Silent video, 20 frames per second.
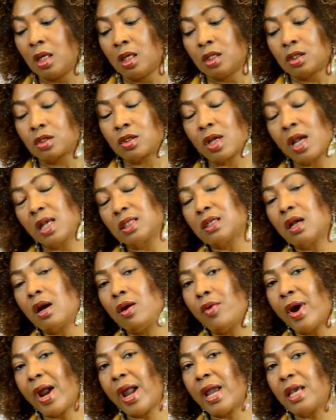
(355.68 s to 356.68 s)
So as
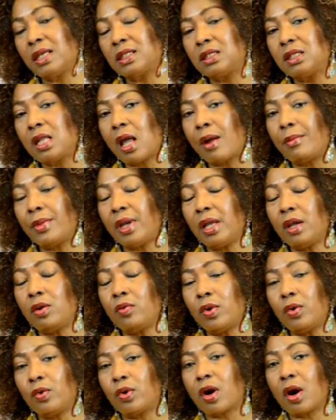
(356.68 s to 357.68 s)
always, normally
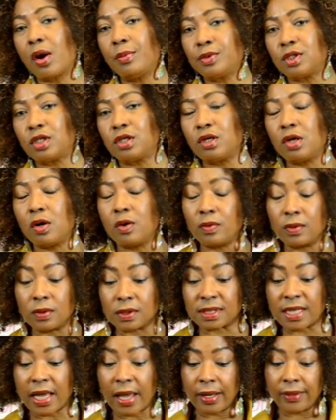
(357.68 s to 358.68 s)
we'll come to you, we'll
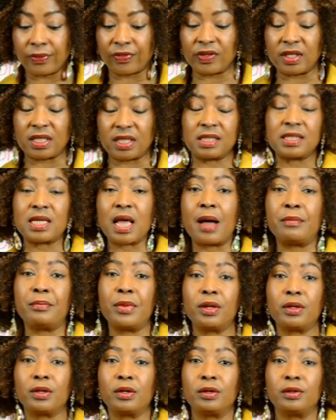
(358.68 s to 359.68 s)
say, this is our
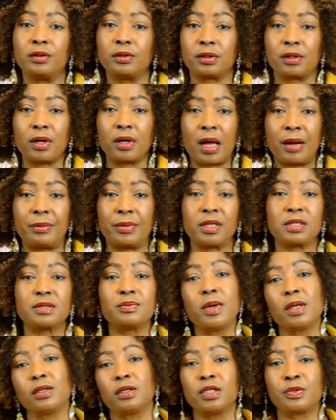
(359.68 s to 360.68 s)
model, glamorous
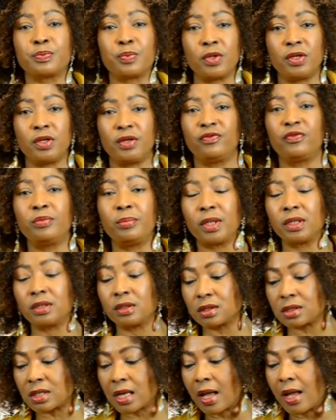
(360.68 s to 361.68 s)
models, beautiful
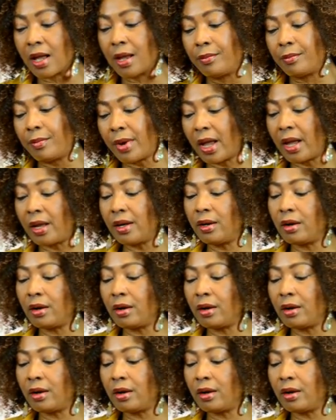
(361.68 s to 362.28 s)
models, but